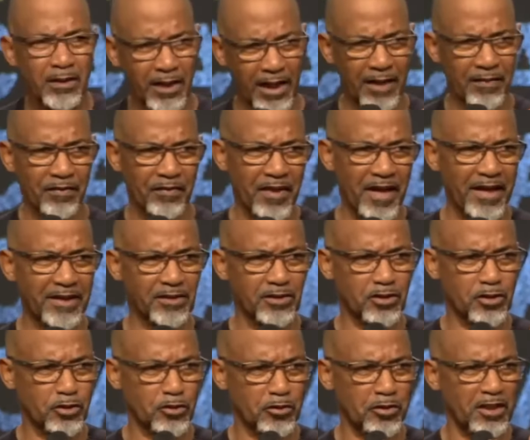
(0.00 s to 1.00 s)
And
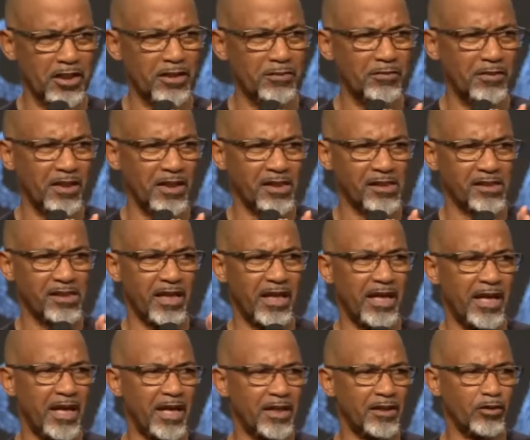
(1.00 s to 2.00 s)
that dream is the
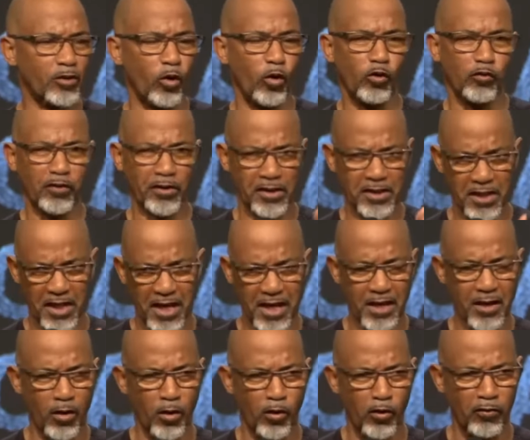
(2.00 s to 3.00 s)
handover
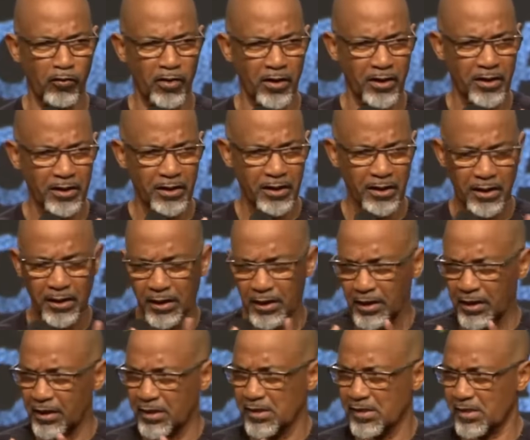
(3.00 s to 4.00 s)
takeover.
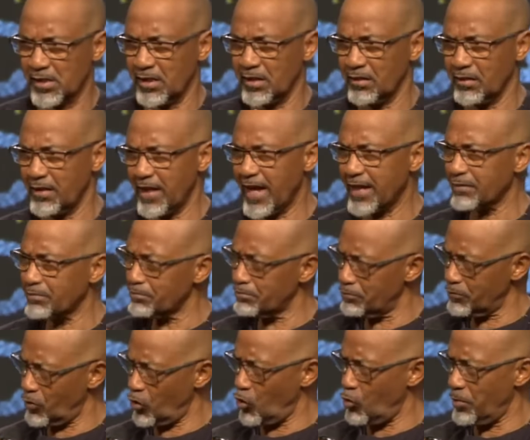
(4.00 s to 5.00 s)
It's in that
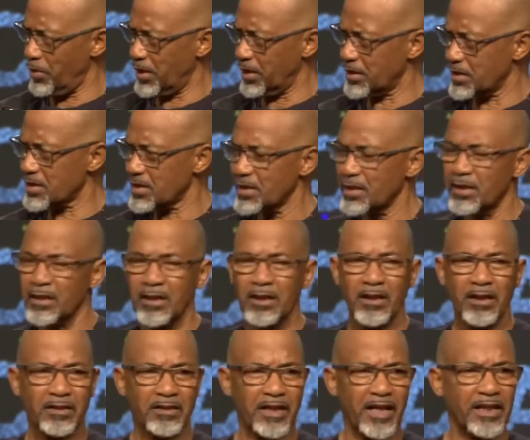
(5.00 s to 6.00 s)
moment
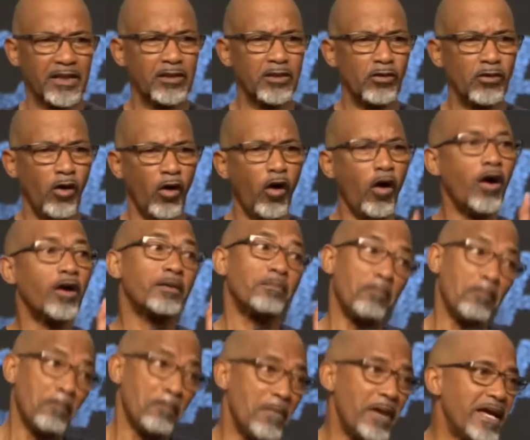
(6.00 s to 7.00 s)
that God
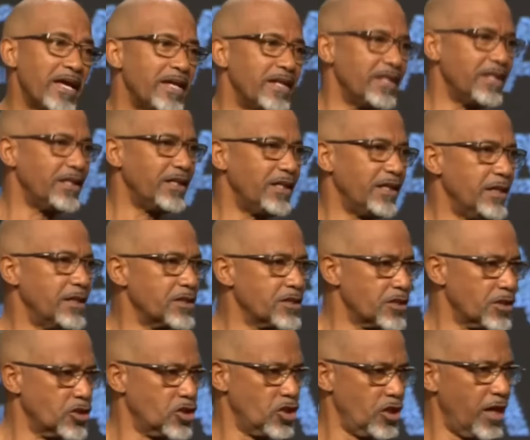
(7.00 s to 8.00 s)
may
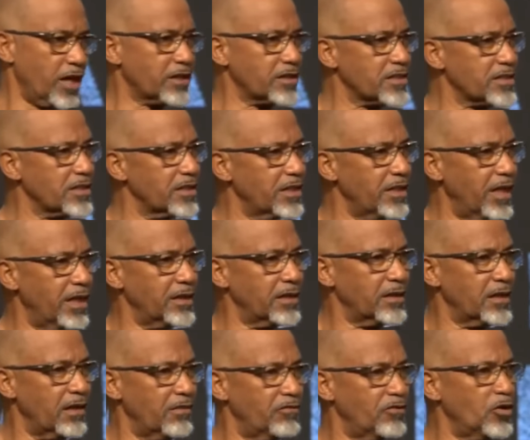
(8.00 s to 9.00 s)
interject
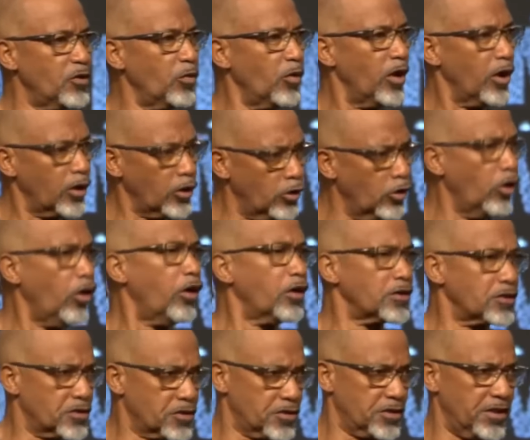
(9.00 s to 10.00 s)
and give you a
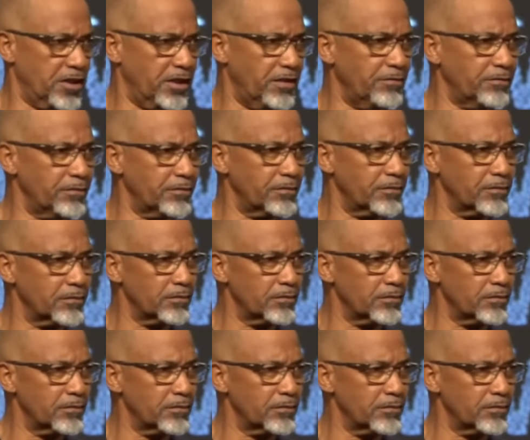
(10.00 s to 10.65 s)
God dream,